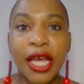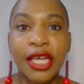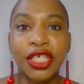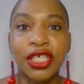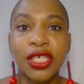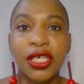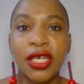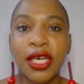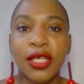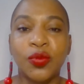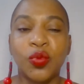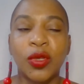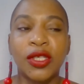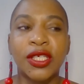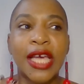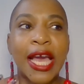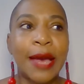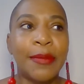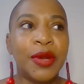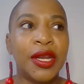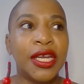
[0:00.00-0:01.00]
As she, because what's
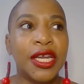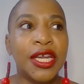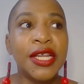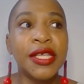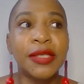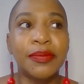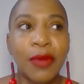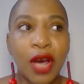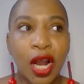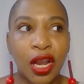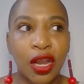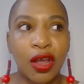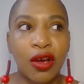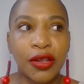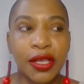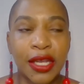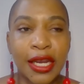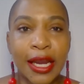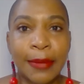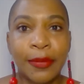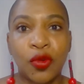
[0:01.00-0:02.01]
happening in this
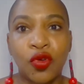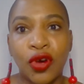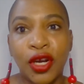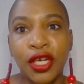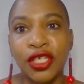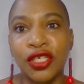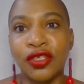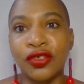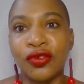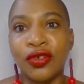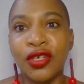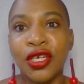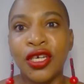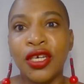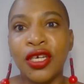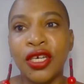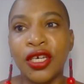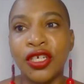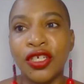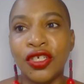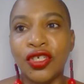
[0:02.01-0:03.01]
monologue that I'm going to
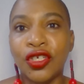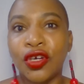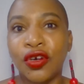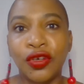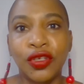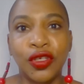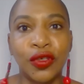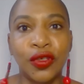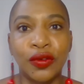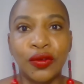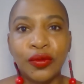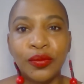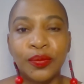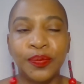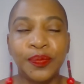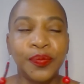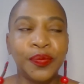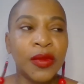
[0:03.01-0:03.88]
show you,